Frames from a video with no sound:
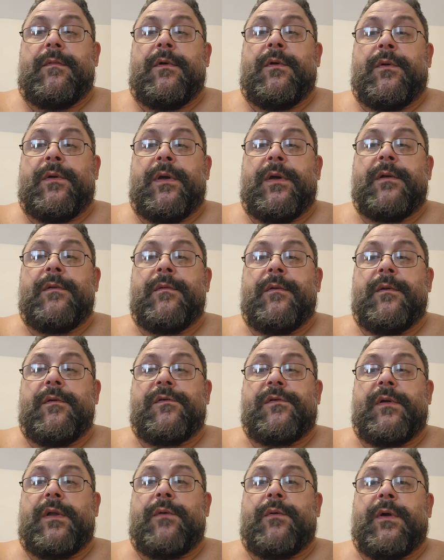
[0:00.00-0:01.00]
Okay.
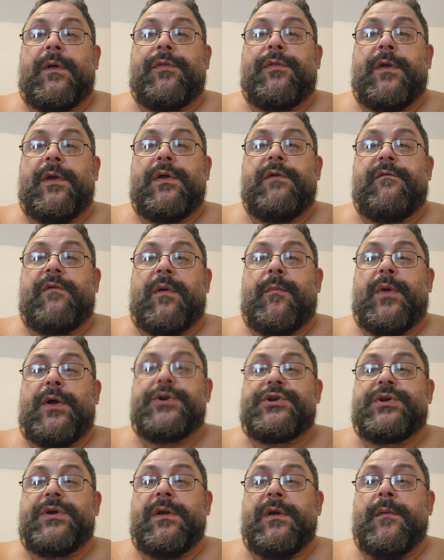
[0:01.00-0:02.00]
So anyway, thank you very
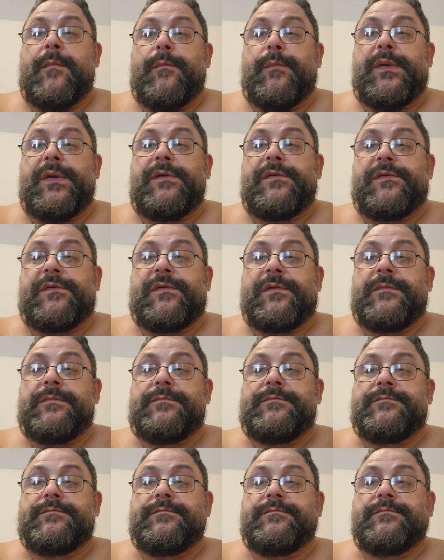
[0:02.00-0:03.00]
much. Peace.
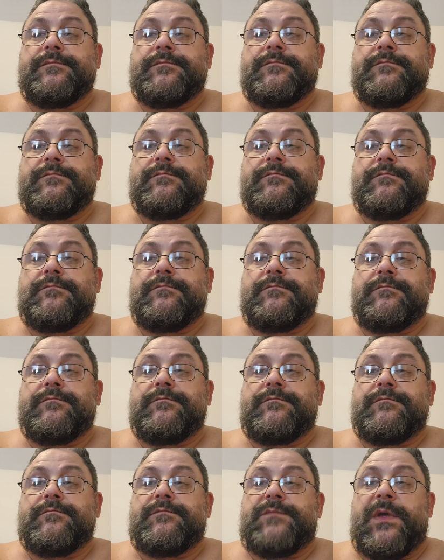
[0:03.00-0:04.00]

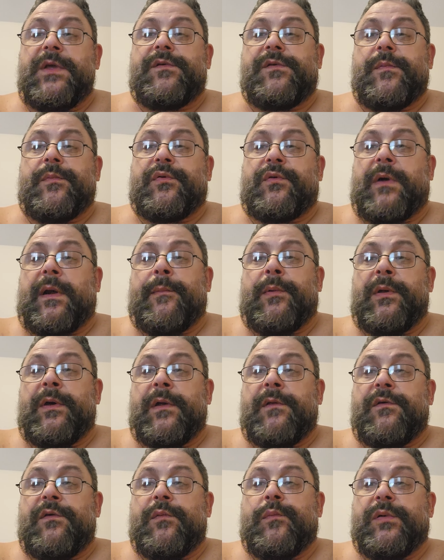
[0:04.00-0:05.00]
Hit subscribe and
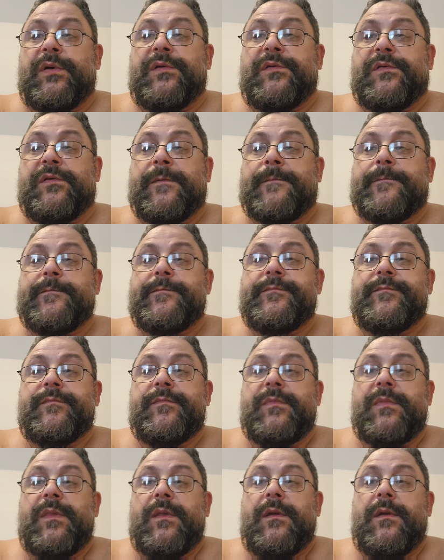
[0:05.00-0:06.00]
like too, please.
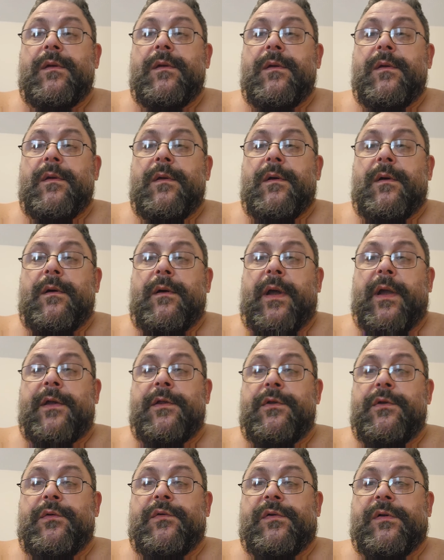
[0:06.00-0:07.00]
I
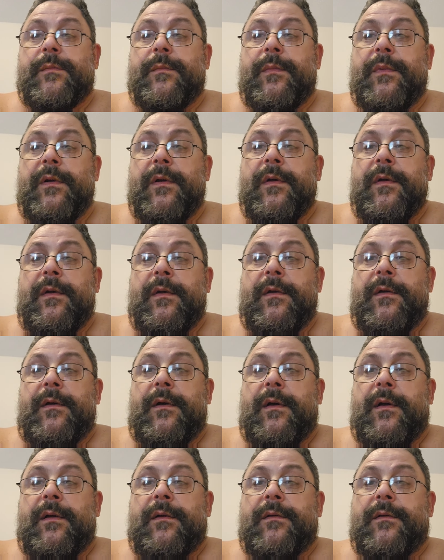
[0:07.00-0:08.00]
could use some
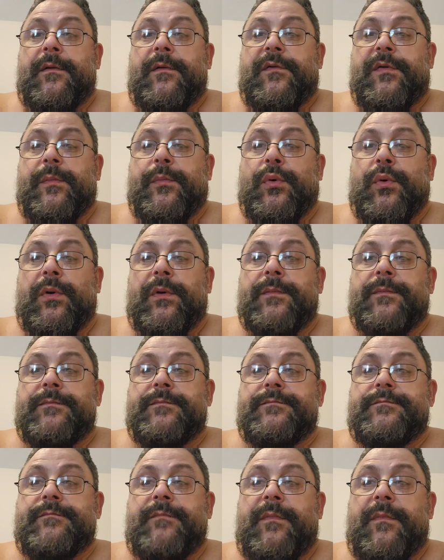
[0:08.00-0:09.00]
uh, support.
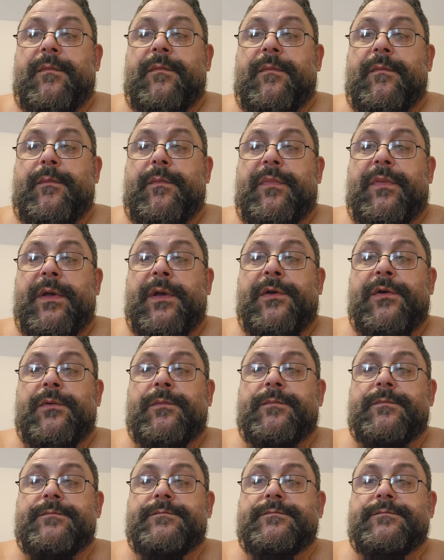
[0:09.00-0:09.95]
Thank you.